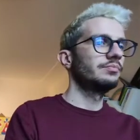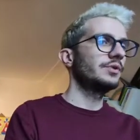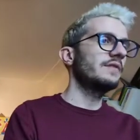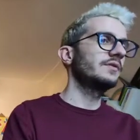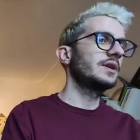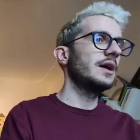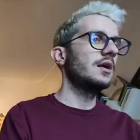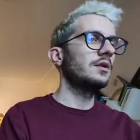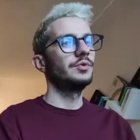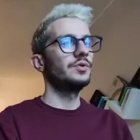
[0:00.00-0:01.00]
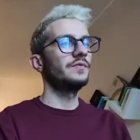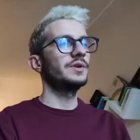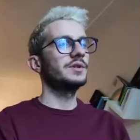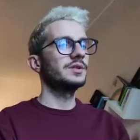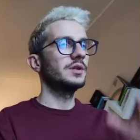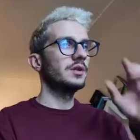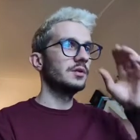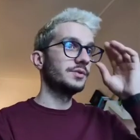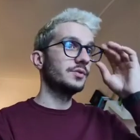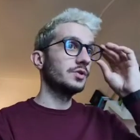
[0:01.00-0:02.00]
private health, universal
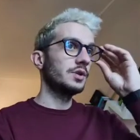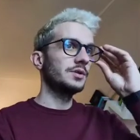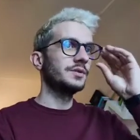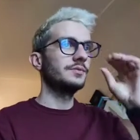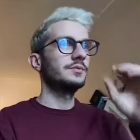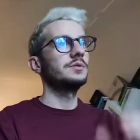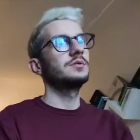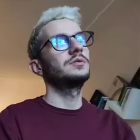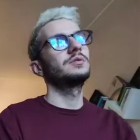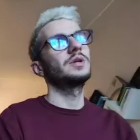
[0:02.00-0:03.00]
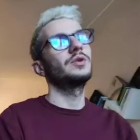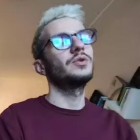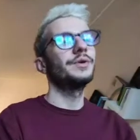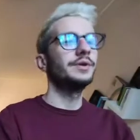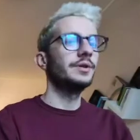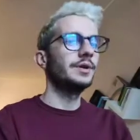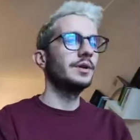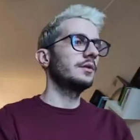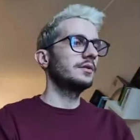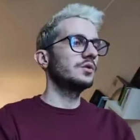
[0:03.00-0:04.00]
social
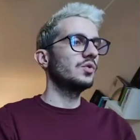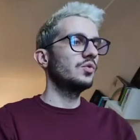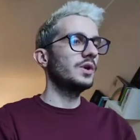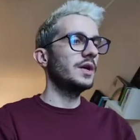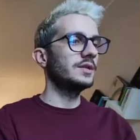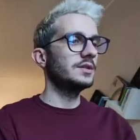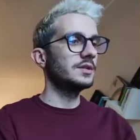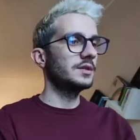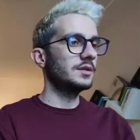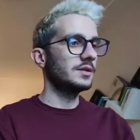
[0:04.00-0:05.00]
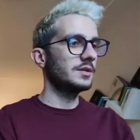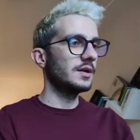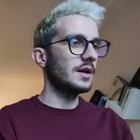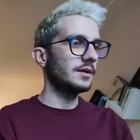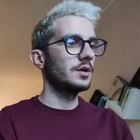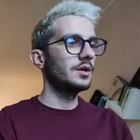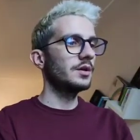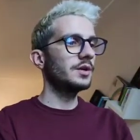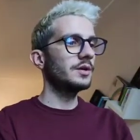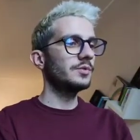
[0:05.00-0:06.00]
security. So let's start. In
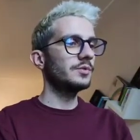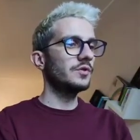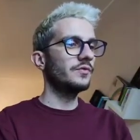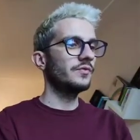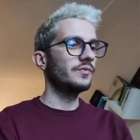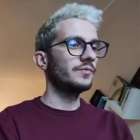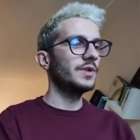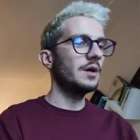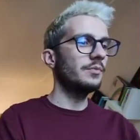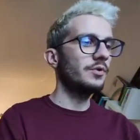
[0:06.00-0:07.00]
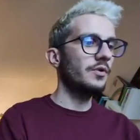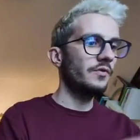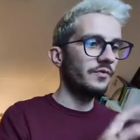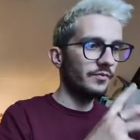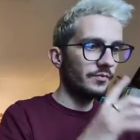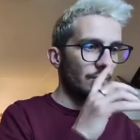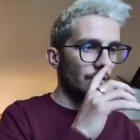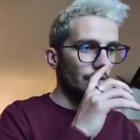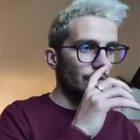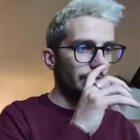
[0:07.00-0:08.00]
terms of number of
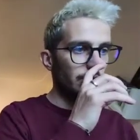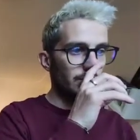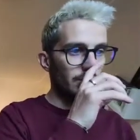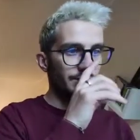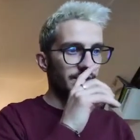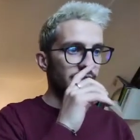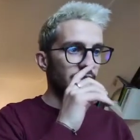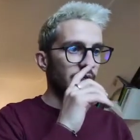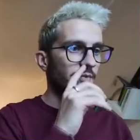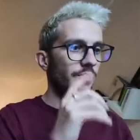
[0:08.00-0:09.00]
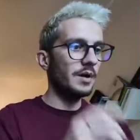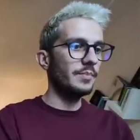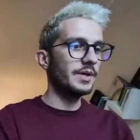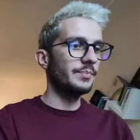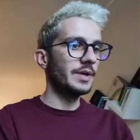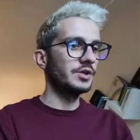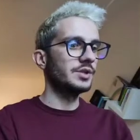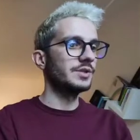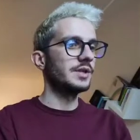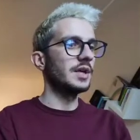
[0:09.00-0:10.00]
occupational distinct public
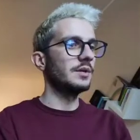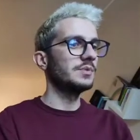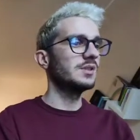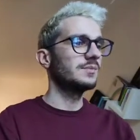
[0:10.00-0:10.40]
pension schemes,